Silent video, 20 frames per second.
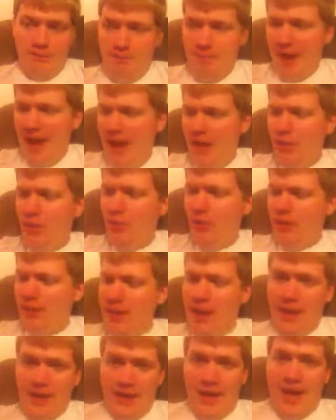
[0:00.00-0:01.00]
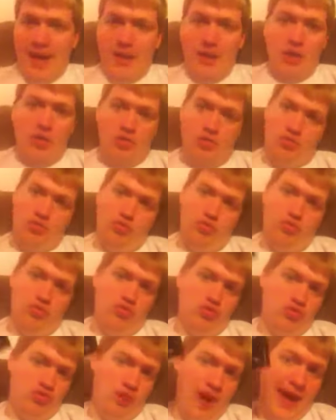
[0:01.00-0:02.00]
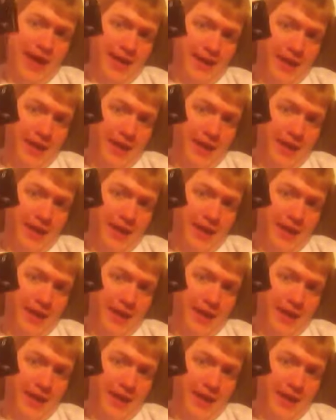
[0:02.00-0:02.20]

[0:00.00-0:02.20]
Back when, again, Dragon